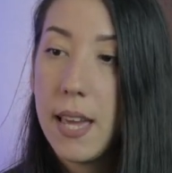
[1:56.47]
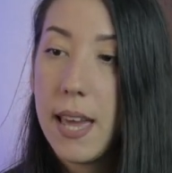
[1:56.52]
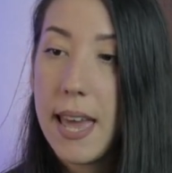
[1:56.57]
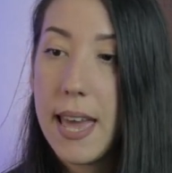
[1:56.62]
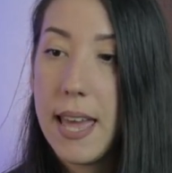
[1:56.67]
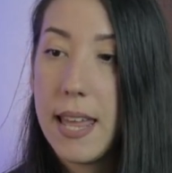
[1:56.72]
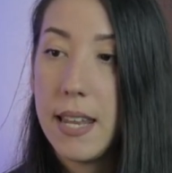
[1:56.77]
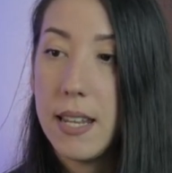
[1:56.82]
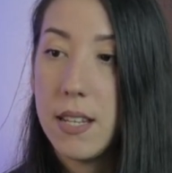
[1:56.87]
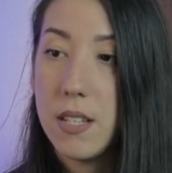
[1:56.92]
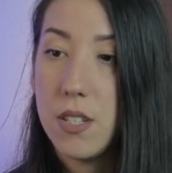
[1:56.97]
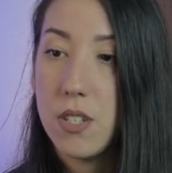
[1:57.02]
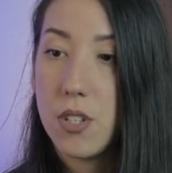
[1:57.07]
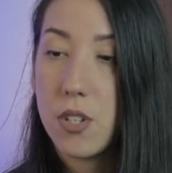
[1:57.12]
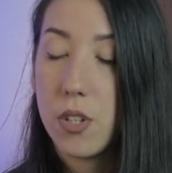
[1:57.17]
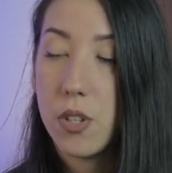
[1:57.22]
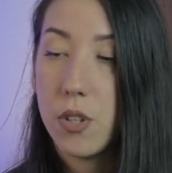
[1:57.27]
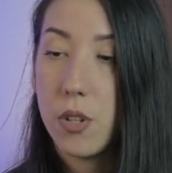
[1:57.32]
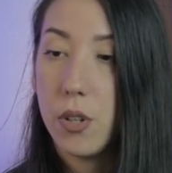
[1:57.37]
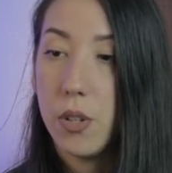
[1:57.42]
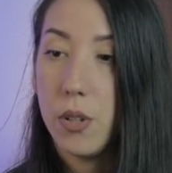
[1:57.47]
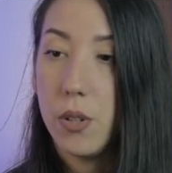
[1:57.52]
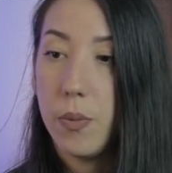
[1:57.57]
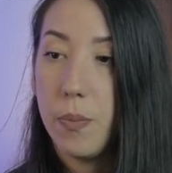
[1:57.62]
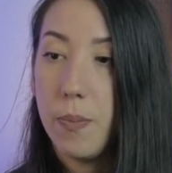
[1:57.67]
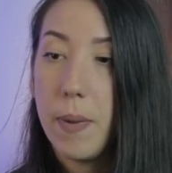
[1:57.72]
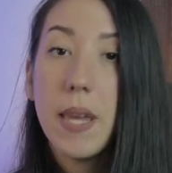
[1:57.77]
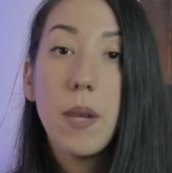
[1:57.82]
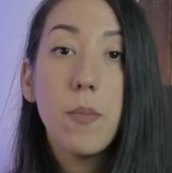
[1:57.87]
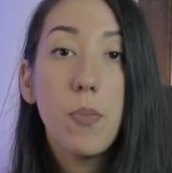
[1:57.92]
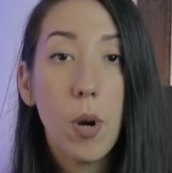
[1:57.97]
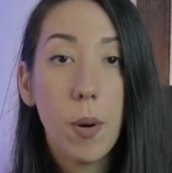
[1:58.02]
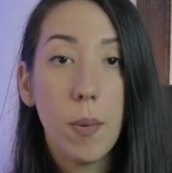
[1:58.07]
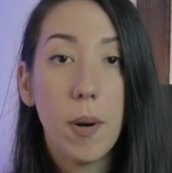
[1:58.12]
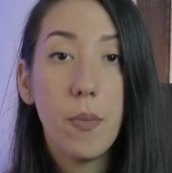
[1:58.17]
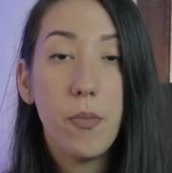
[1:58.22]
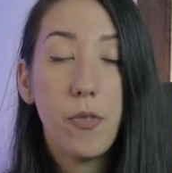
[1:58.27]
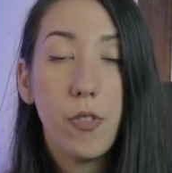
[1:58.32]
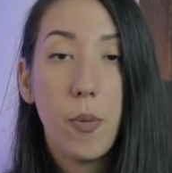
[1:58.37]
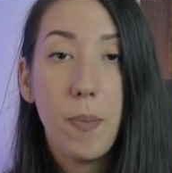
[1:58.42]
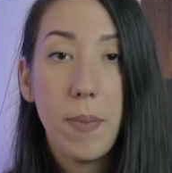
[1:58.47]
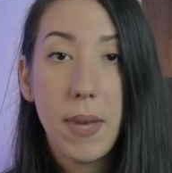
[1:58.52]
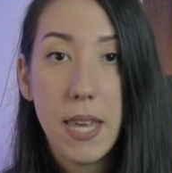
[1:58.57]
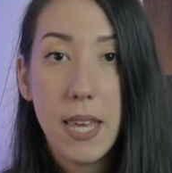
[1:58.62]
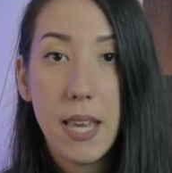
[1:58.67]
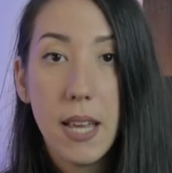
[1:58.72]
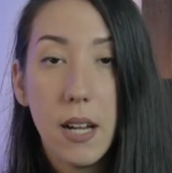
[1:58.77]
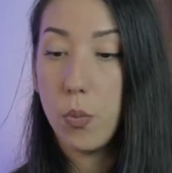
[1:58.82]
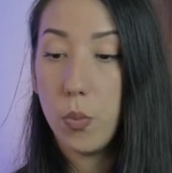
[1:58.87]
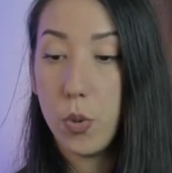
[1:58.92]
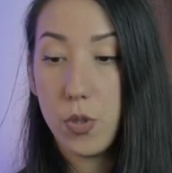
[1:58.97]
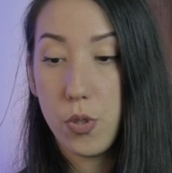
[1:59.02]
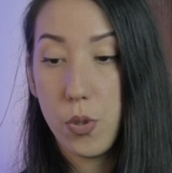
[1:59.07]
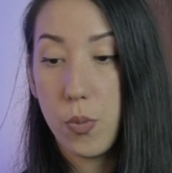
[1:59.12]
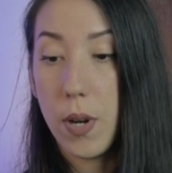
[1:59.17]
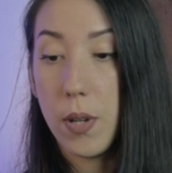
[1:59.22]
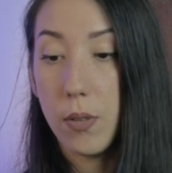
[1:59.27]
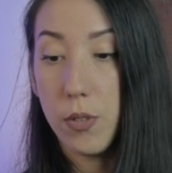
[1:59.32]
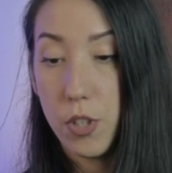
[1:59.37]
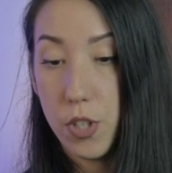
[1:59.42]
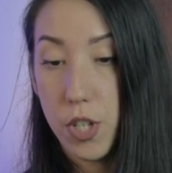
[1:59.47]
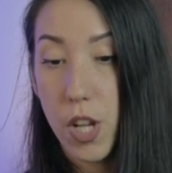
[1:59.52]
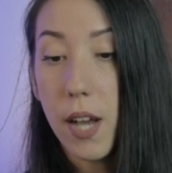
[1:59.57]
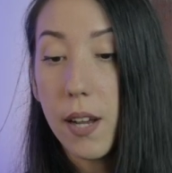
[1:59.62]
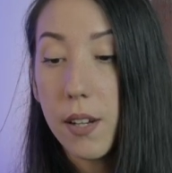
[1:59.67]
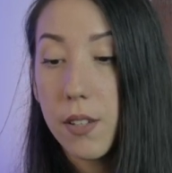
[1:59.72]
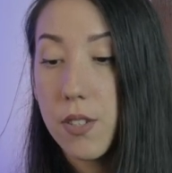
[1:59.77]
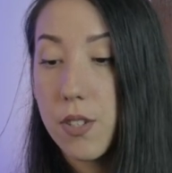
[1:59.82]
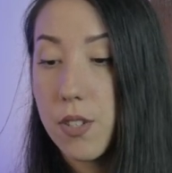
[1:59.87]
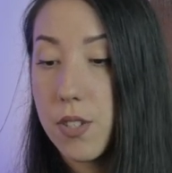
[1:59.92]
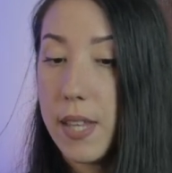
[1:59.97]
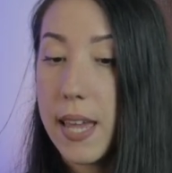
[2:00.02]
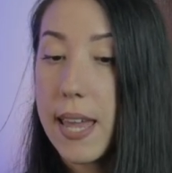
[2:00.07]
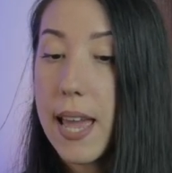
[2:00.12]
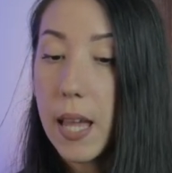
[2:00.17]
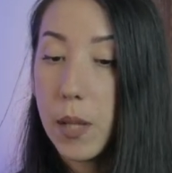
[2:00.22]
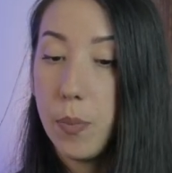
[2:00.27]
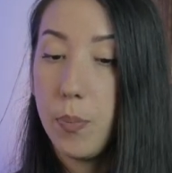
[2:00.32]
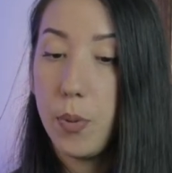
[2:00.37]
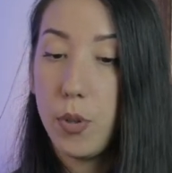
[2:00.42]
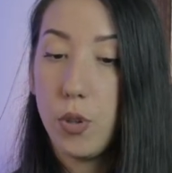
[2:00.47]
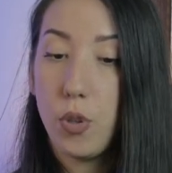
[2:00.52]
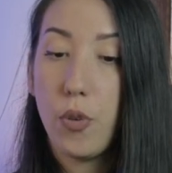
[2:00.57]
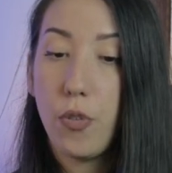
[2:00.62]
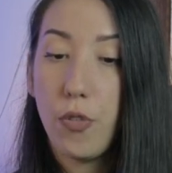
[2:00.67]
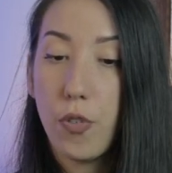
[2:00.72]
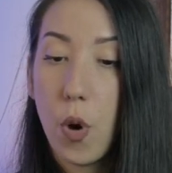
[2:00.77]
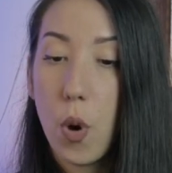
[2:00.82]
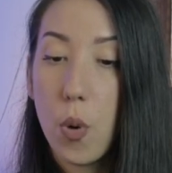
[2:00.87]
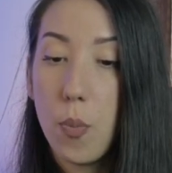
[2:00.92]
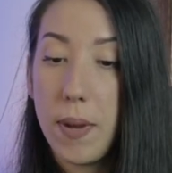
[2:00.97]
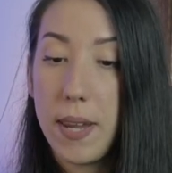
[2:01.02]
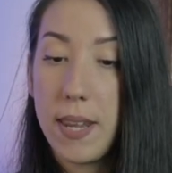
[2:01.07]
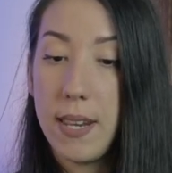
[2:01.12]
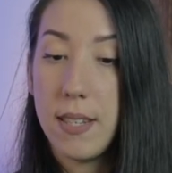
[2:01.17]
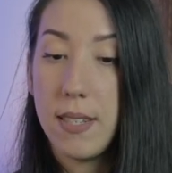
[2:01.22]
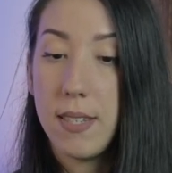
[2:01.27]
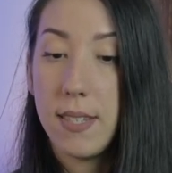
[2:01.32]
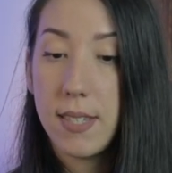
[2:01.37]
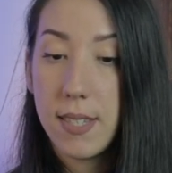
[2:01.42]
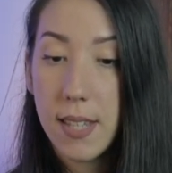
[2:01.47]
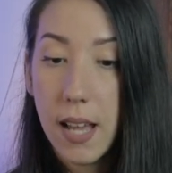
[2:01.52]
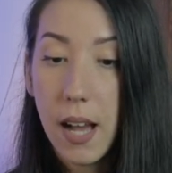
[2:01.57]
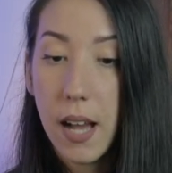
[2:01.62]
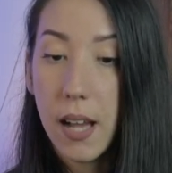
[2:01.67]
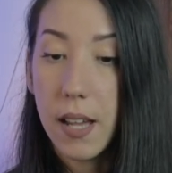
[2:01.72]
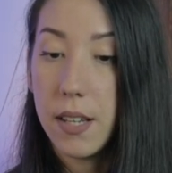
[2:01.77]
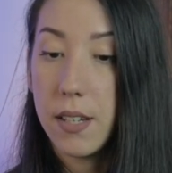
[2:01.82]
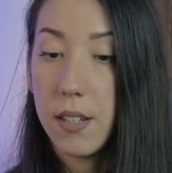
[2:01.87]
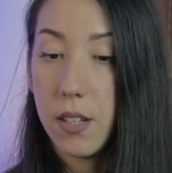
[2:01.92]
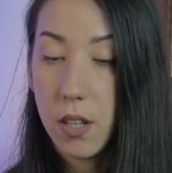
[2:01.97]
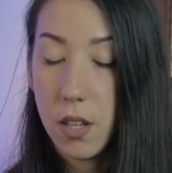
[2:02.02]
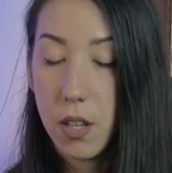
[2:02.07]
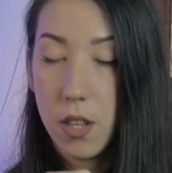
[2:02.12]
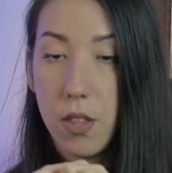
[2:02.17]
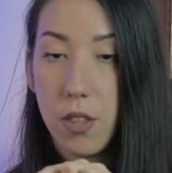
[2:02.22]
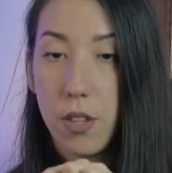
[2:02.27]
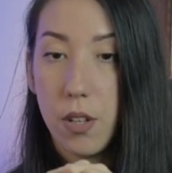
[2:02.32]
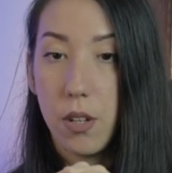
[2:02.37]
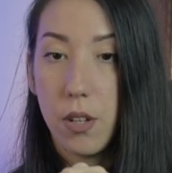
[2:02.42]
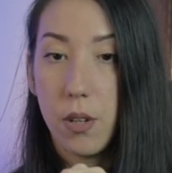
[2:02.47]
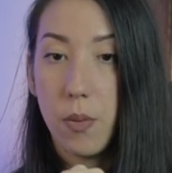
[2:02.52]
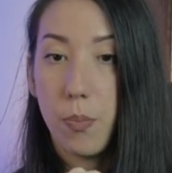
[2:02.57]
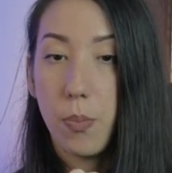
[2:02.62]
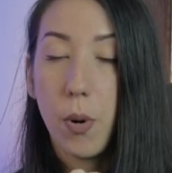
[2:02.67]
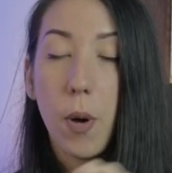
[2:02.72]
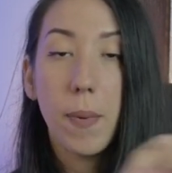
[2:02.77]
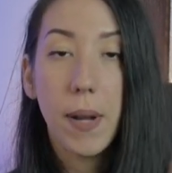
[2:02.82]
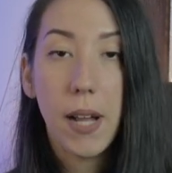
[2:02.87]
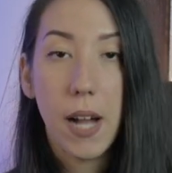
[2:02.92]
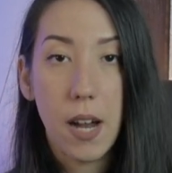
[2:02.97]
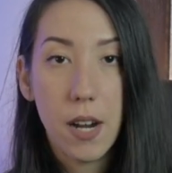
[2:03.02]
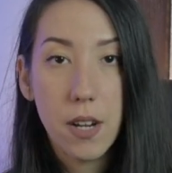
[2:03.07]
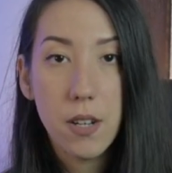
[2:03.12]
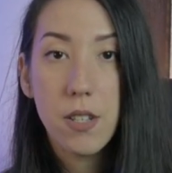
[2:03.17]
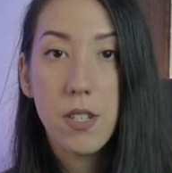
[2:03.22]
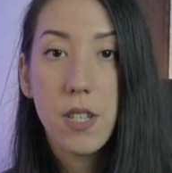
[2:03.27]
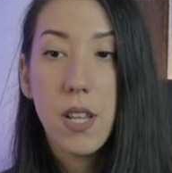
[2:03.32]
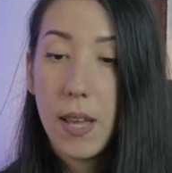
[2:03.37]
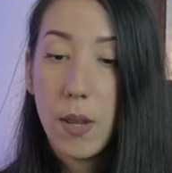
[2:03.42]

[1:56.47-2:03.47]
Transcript: And the main problem for me was around the ducts. They had put the foam inside the prop guards.